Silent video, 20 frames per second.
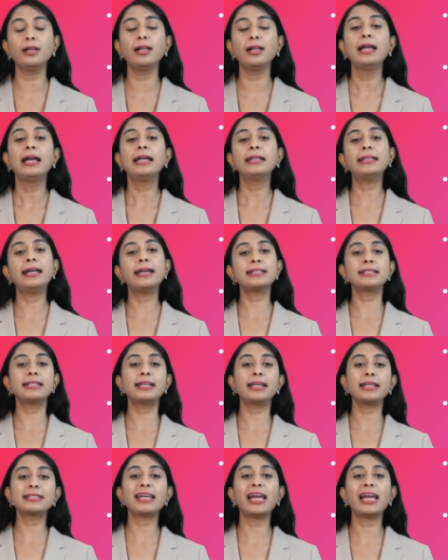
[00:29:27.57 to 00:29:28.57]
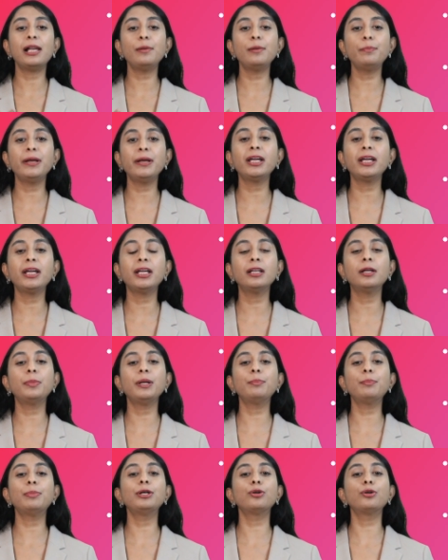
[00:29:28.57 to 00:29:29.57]
That is, it is helping the people
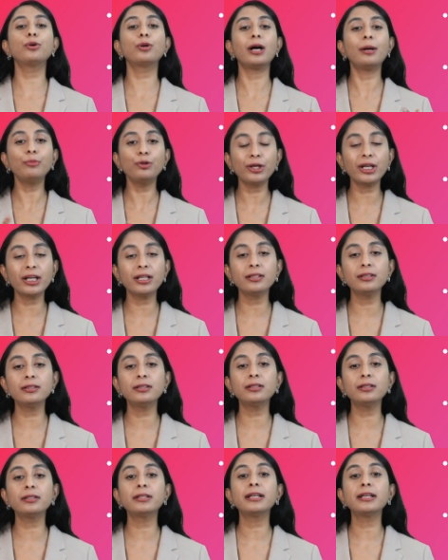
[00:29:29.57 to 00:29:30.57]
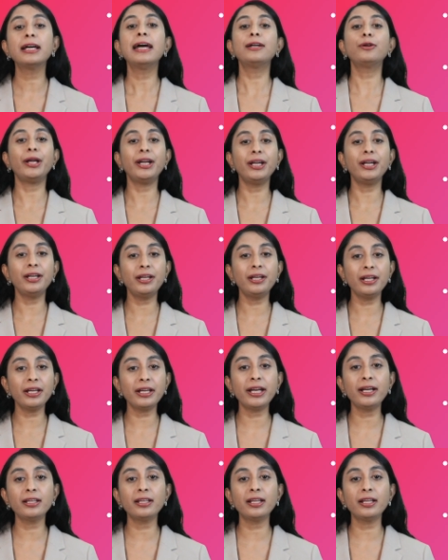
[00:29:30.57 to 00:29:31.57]
to come together, to integrate
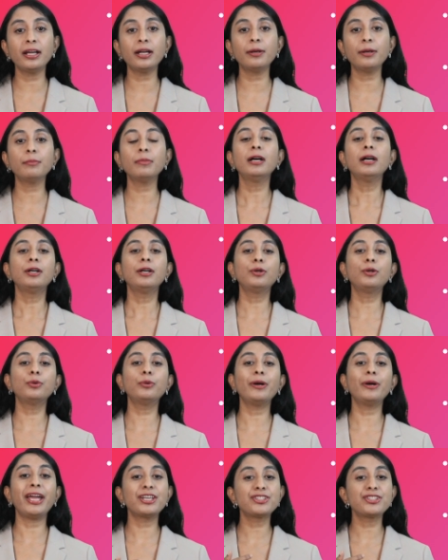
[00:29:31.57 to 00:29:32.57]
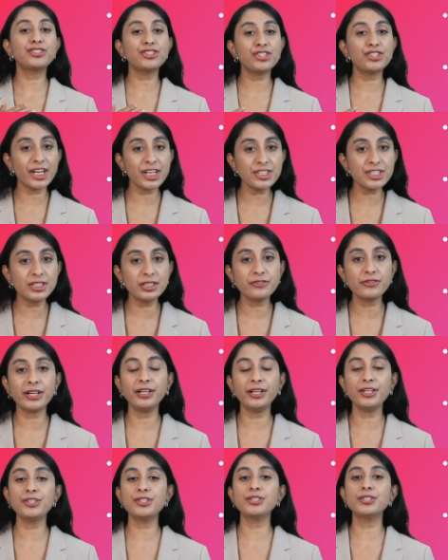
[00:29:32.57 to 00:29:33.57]
them, to exchange the
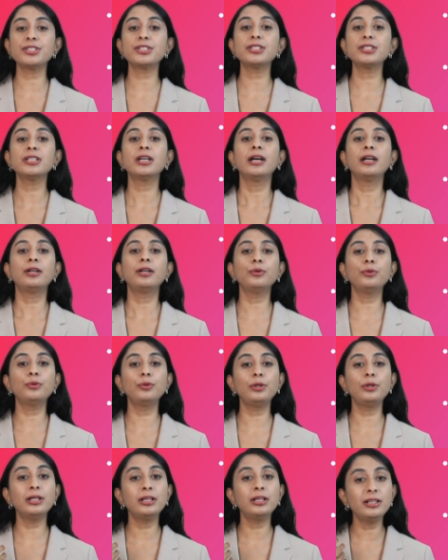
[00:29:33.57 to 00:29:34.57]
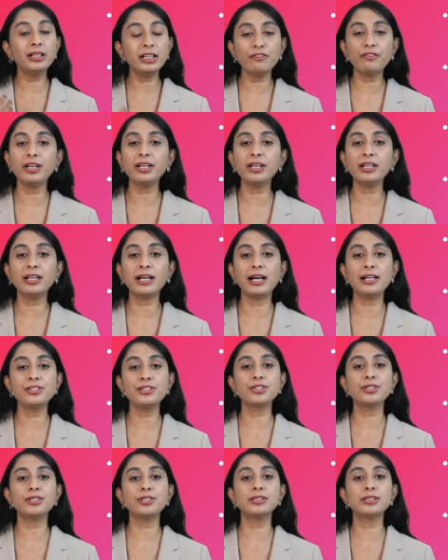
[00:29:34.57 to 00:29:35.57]
traditions, to learn different
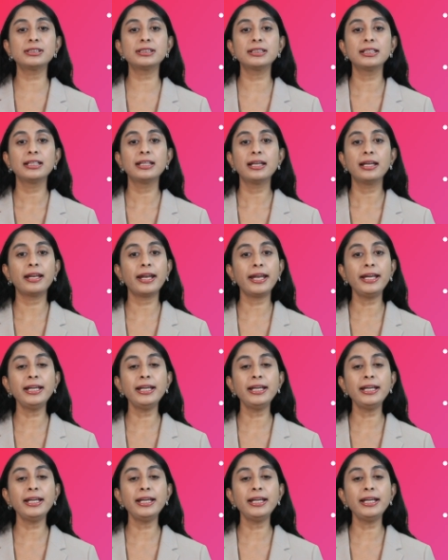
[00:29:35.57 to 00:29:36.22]
cultures, right?